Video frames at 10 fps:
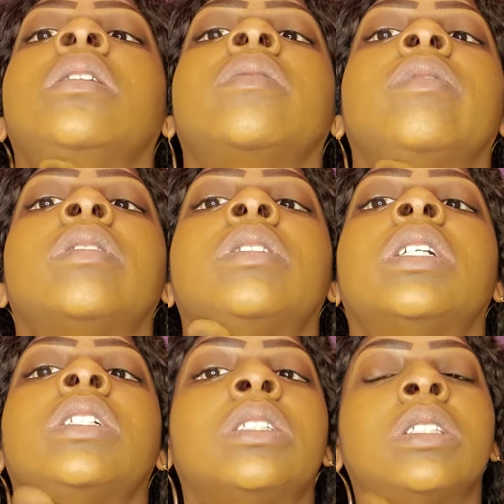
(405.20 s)

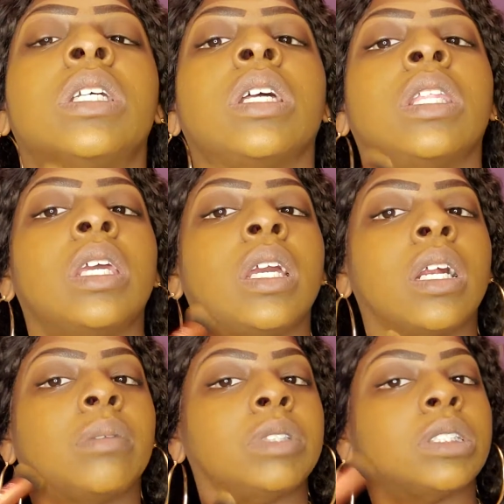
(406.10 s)
foundation down there.
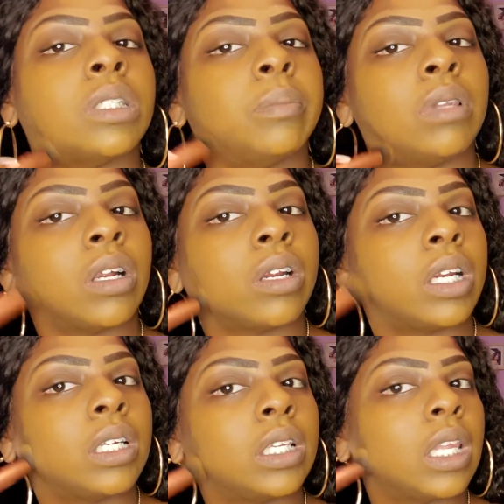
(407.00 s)
I'm just
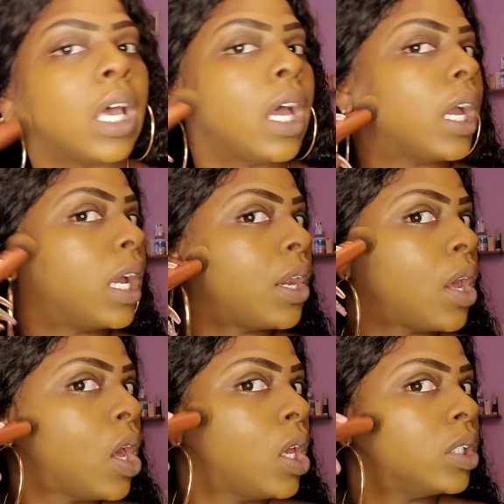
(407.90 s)
blurring the line
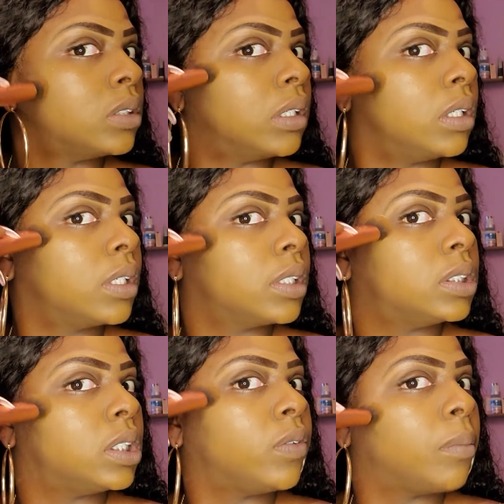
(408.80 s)
so you can't
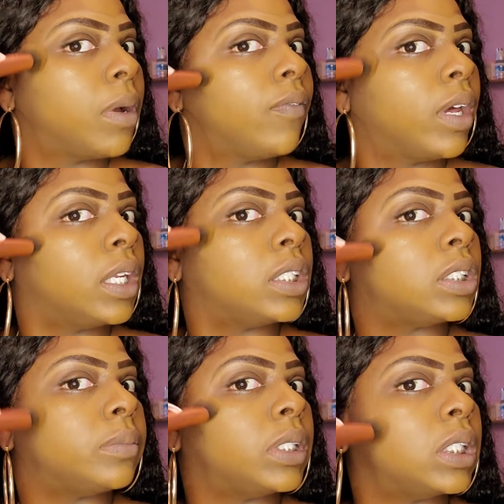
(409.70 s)
see where my
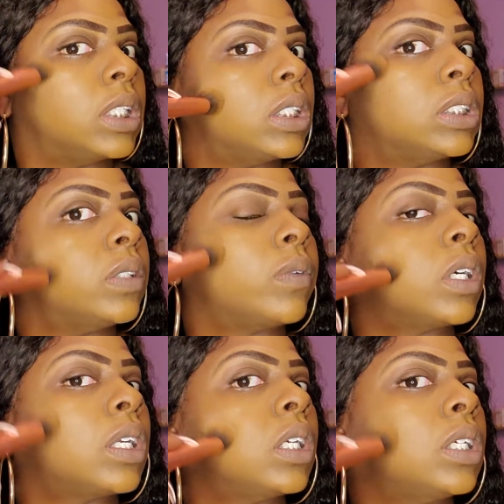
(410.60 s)
foundation begins and where
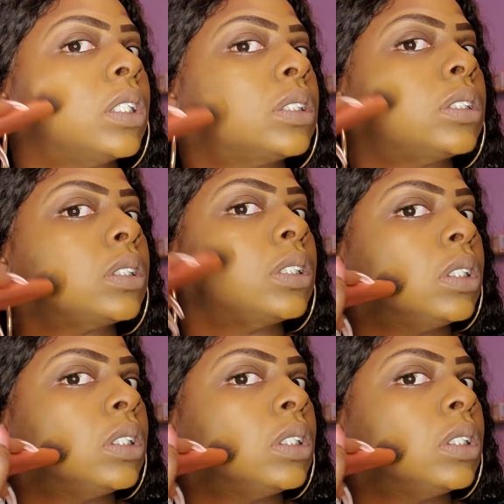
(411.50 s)
it ends.